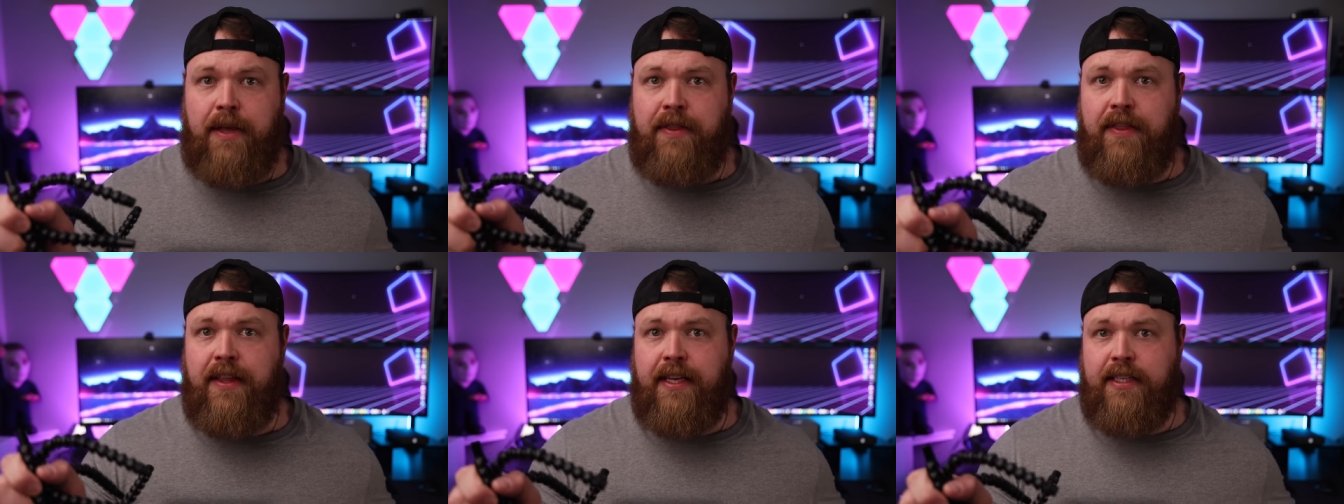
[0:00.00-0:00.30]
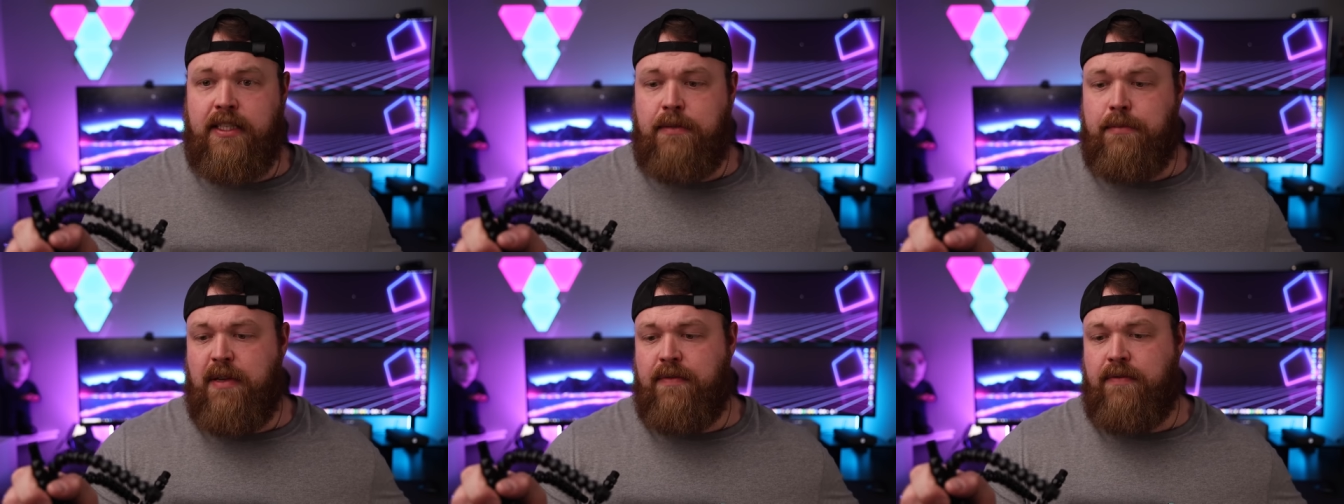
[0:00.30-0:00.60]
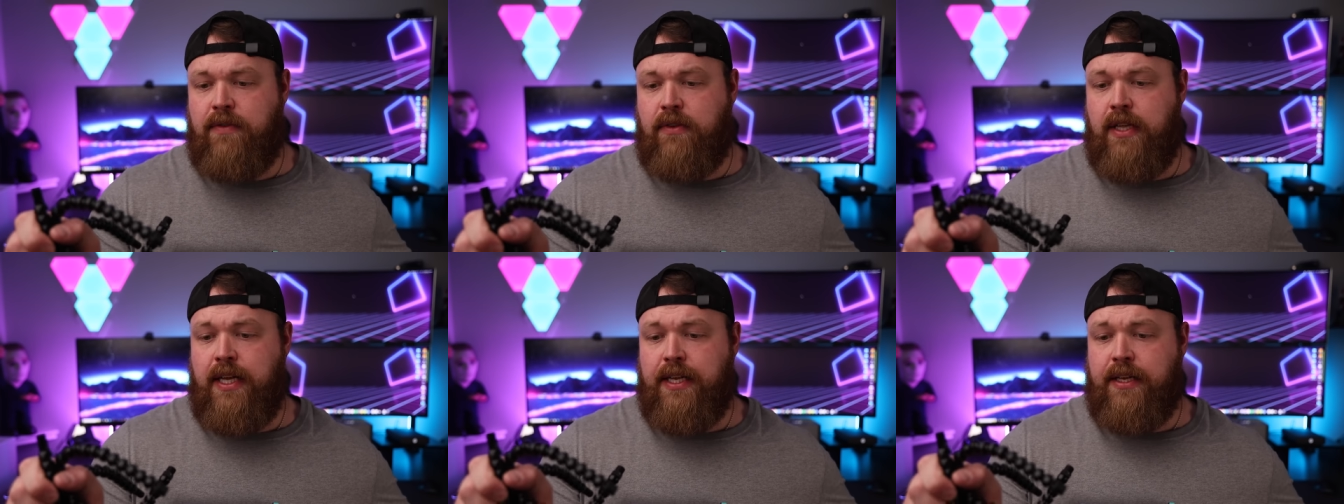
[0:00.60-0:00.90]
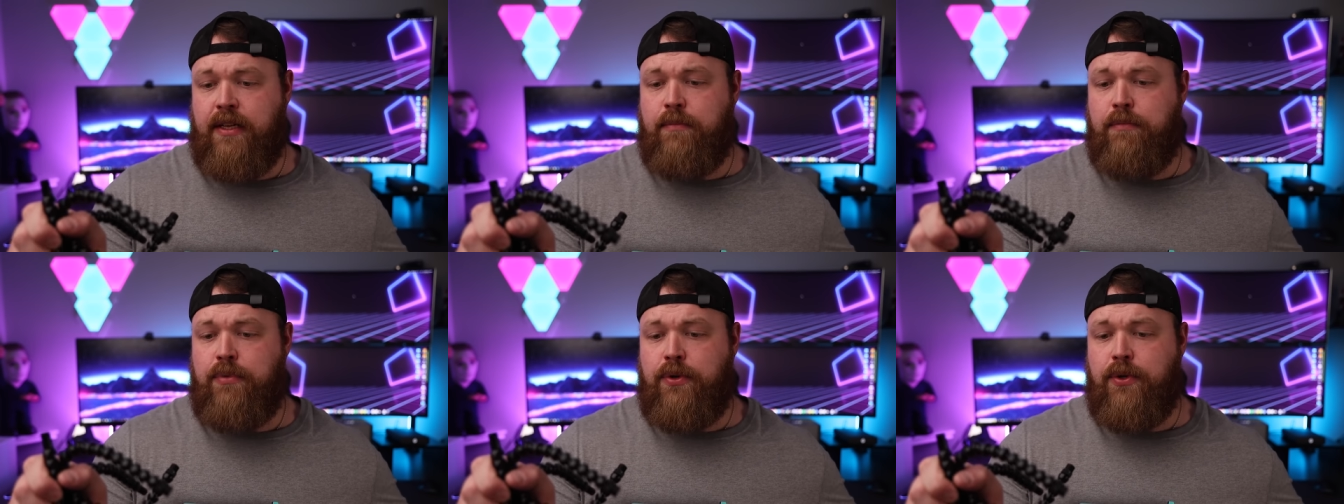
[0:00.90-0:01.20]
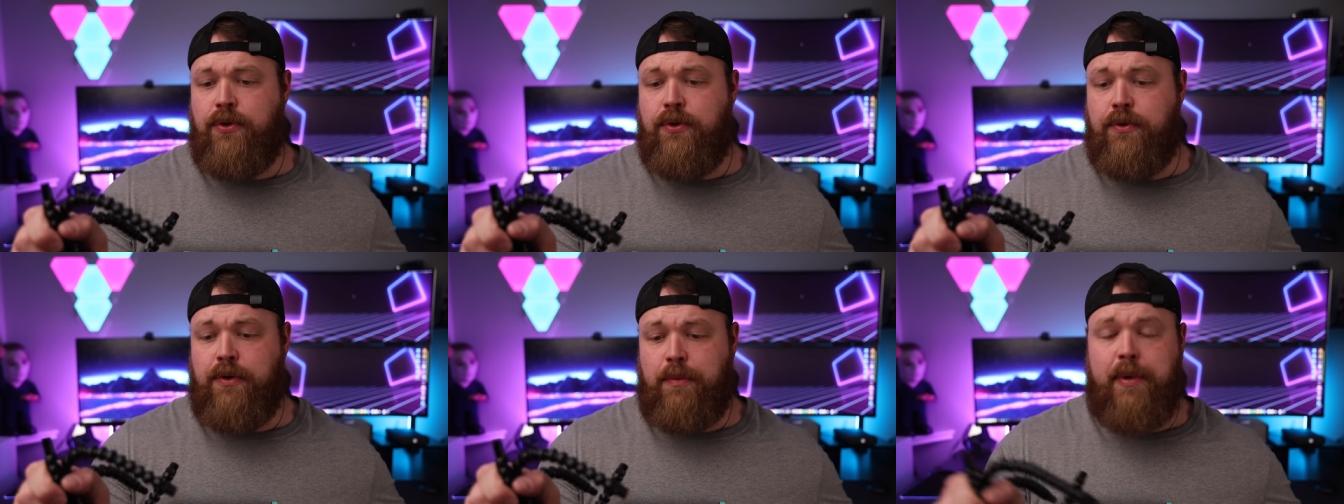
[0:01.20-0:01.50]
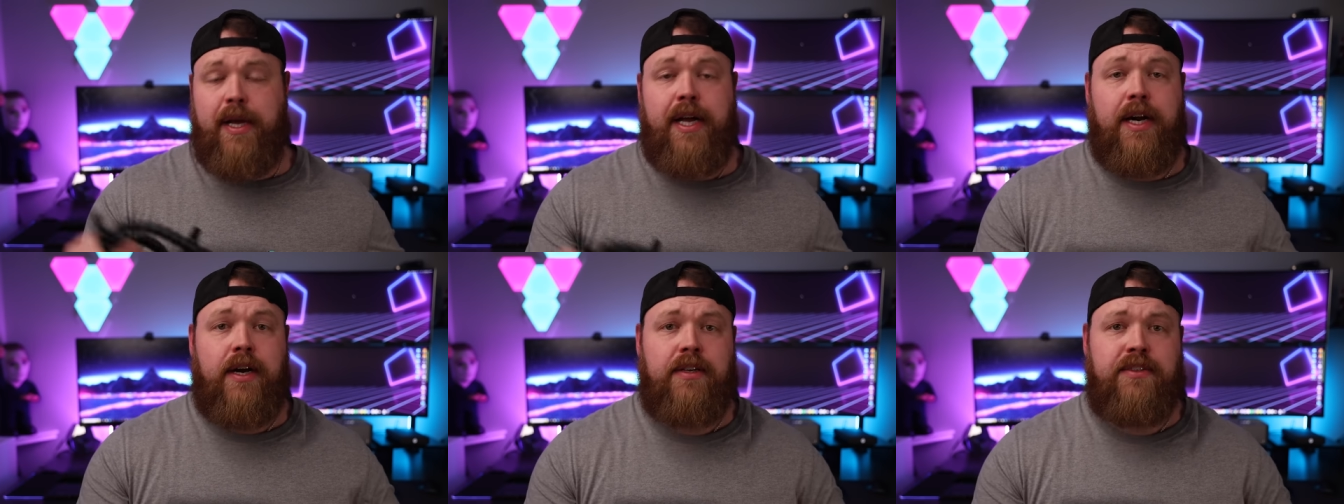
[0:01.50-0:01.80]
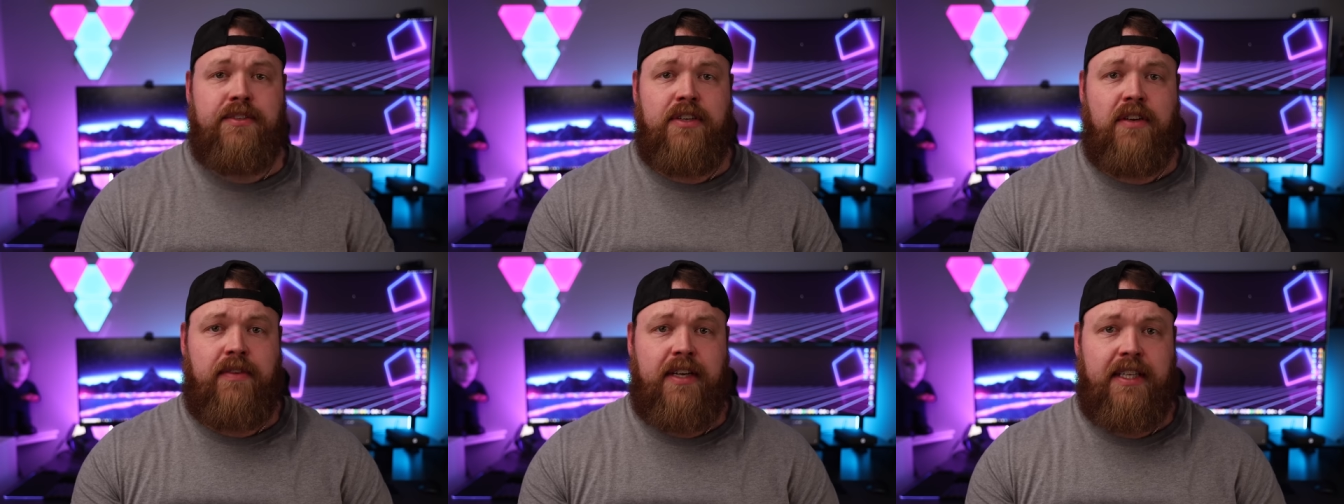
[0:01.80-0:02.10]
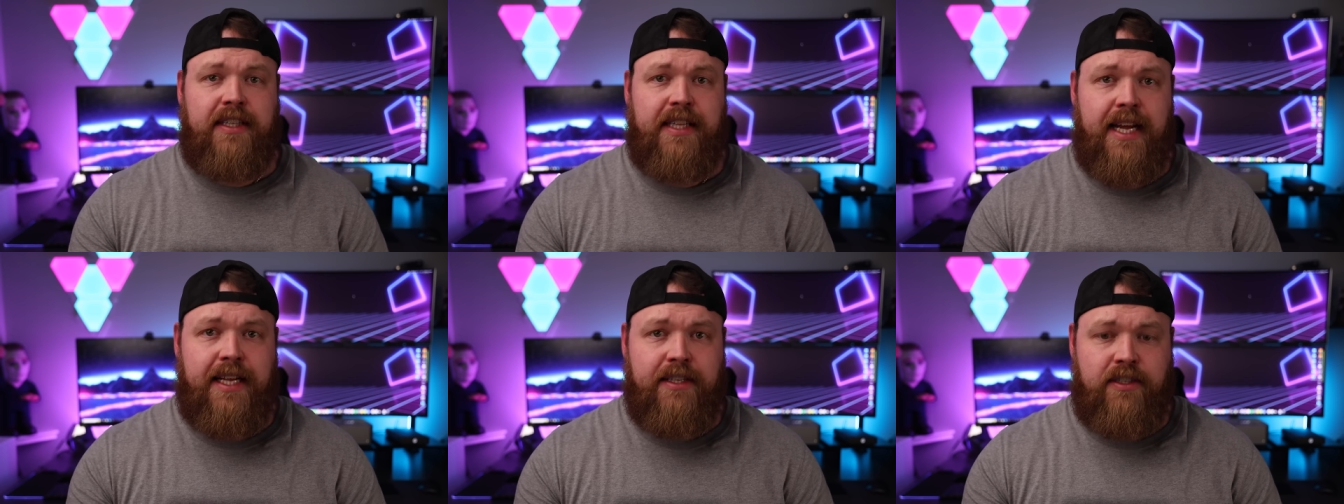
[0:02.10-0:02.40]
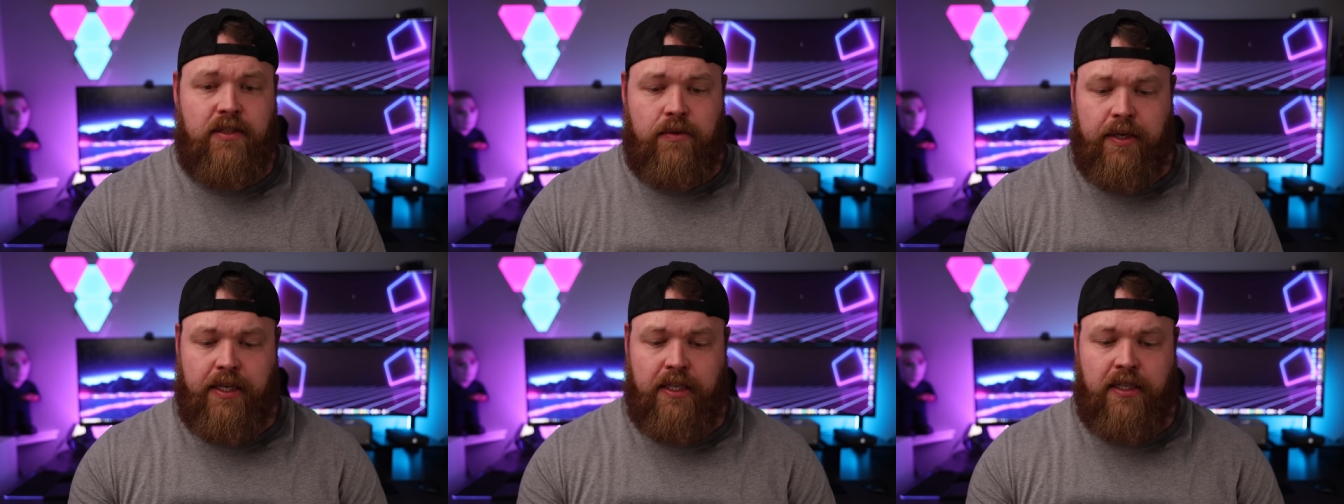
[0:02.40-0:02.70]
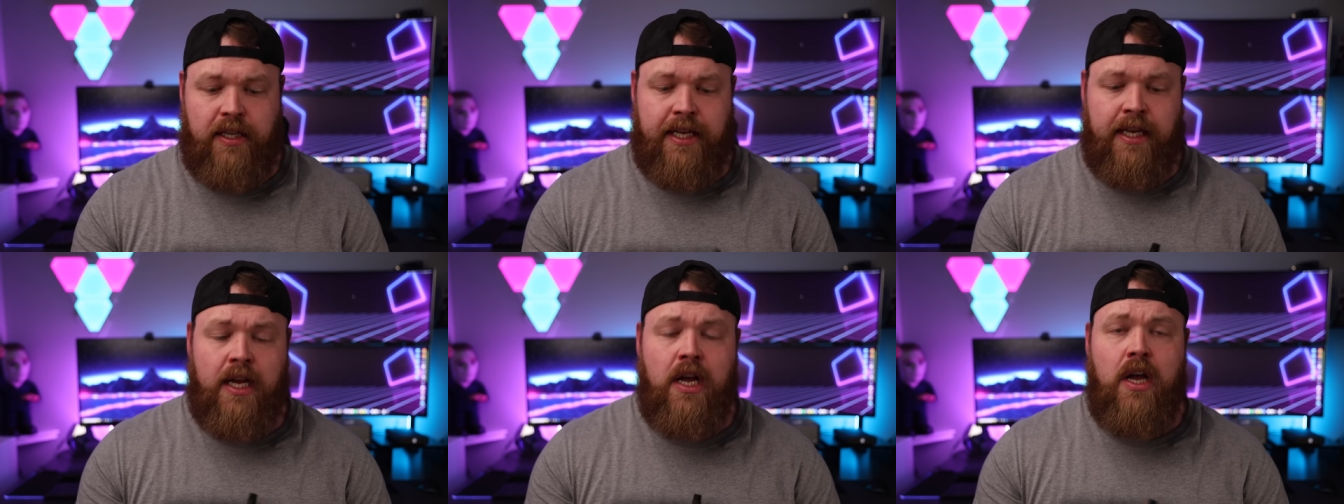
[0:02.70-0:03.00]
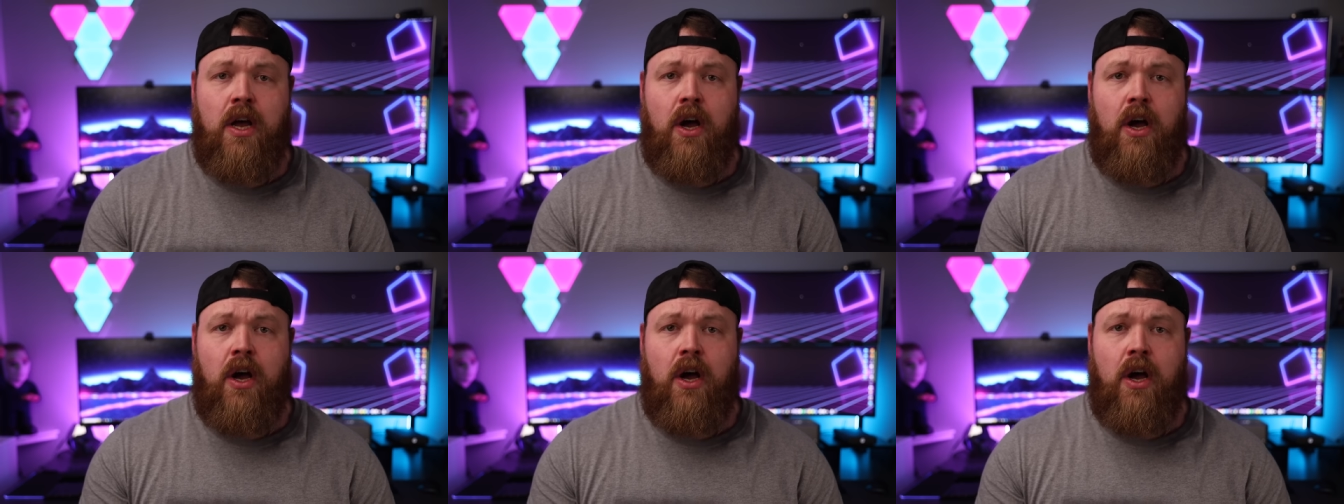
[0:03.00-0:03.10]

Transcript: I think it's meant for like computer repair and stuff like that, so it can like